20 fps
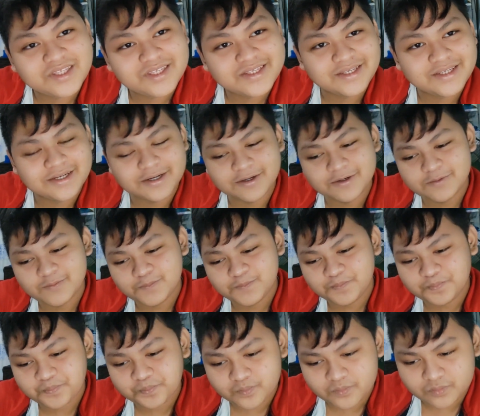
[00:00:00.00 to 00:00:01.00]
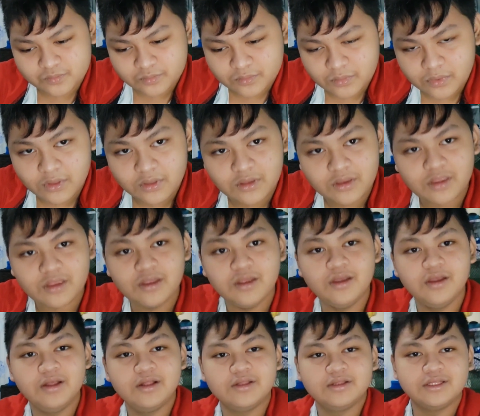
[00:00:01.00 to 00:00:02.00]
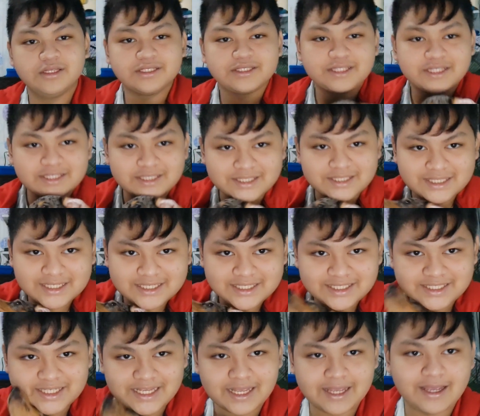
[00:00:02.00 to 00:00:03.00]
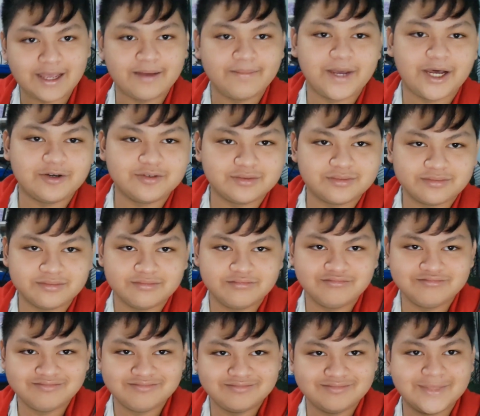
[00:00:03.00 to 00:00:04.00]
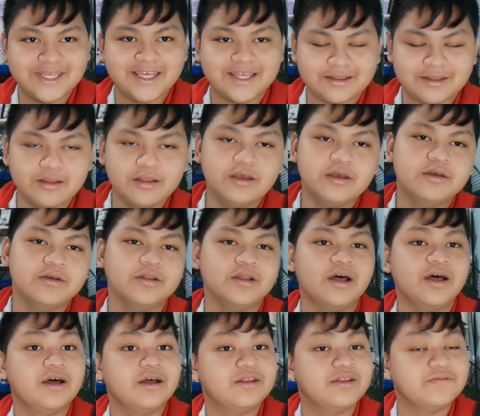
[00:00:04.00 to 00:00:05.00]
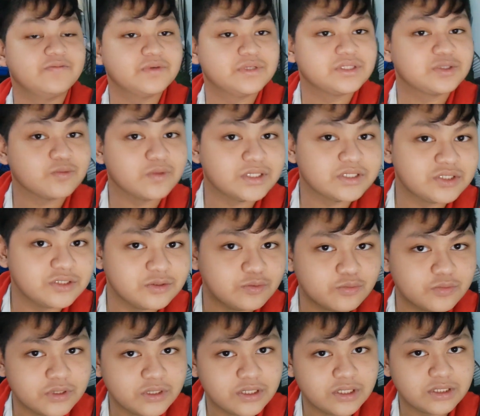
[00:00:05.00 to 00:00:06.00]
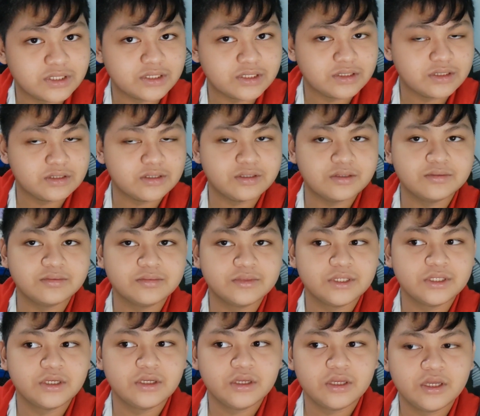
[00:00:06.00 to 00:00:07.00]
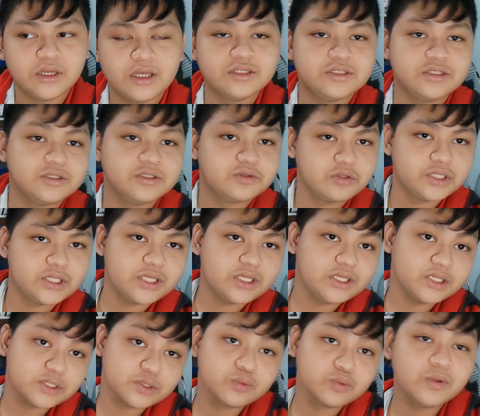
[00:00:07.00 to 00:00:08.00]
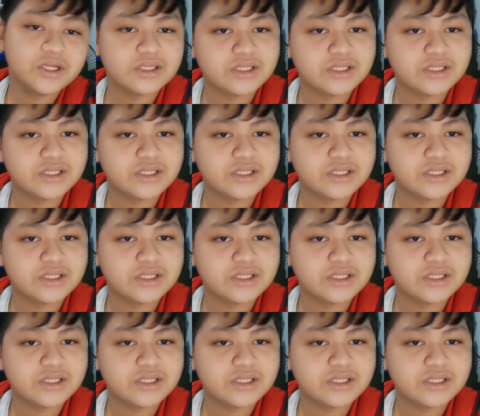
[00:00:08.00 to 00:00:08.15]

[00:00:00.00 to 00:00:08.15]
So let's discuss about it. The first question we're gonna answer today is what